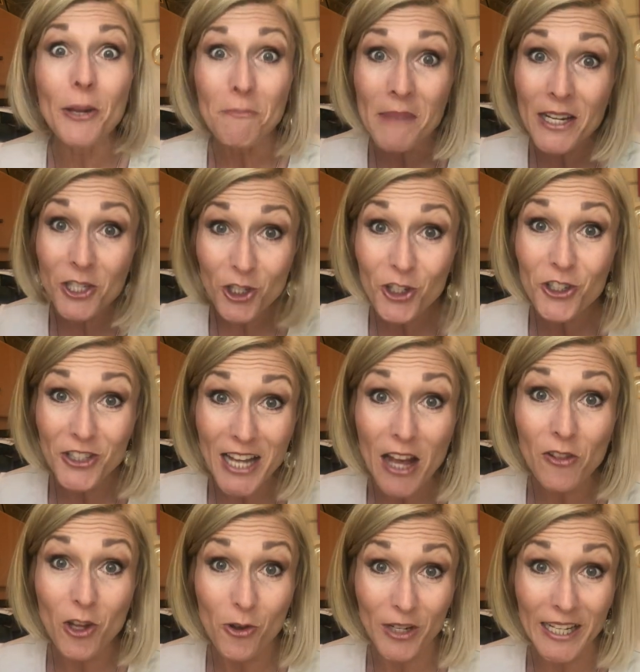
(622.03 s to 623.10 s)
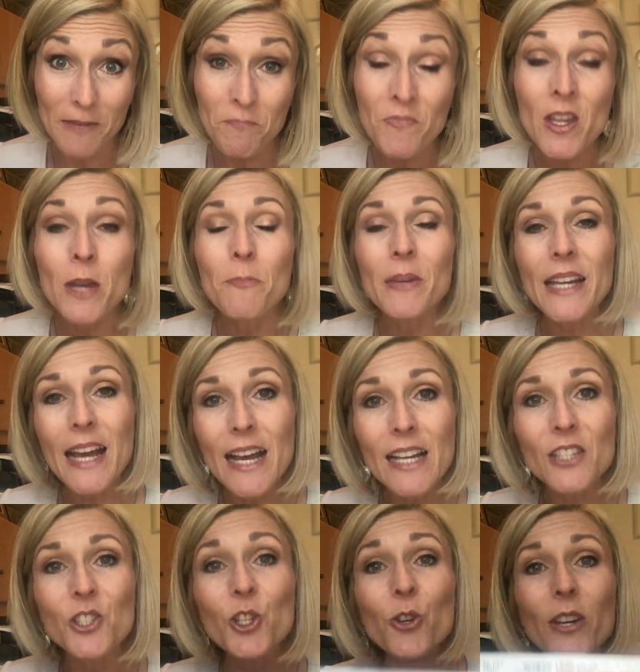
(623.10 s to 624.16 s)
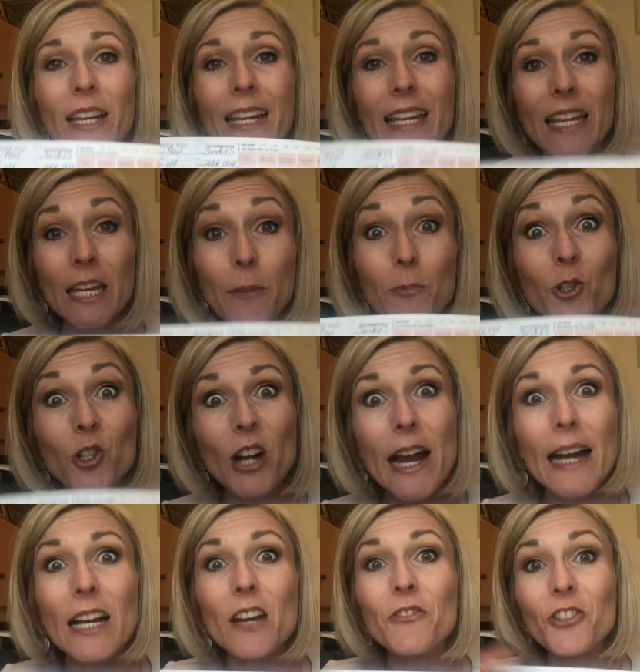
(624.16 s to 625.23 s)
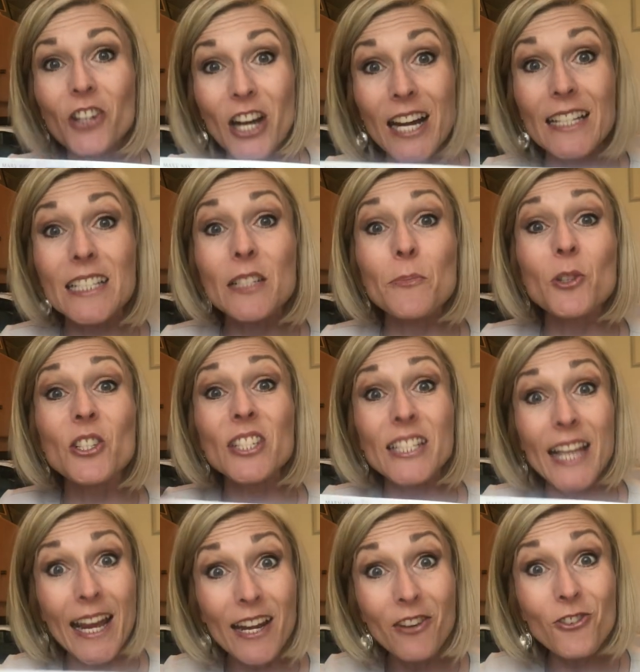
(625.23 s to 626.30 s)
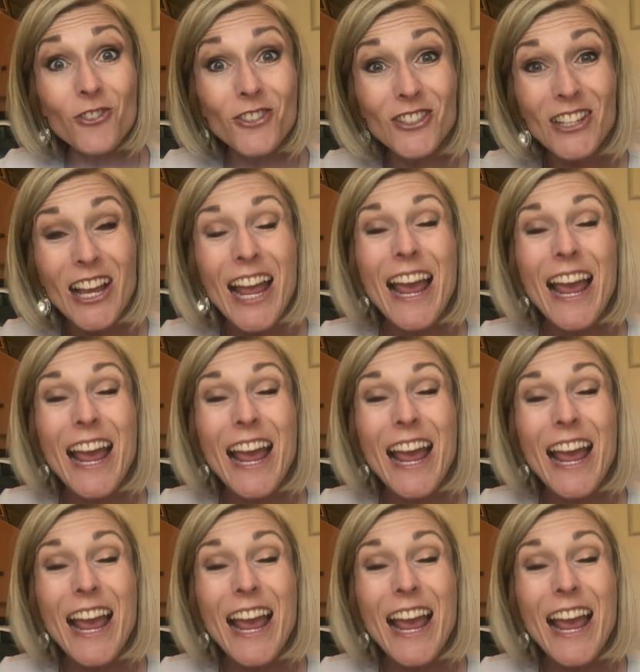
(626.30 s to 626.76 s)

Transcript: make sure you download it because you can keep track of your customer sales